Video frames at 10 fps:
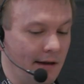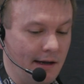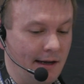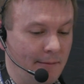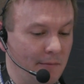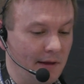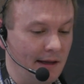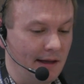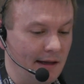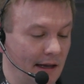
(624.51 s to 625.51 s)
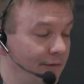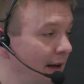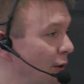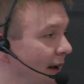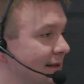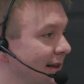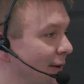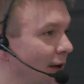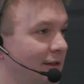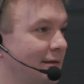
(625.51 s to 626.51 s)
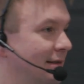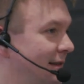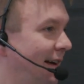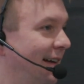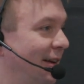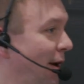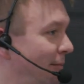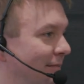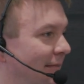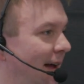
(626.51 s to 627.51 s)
Um, if anyone has any questions, uh, you know, I'm,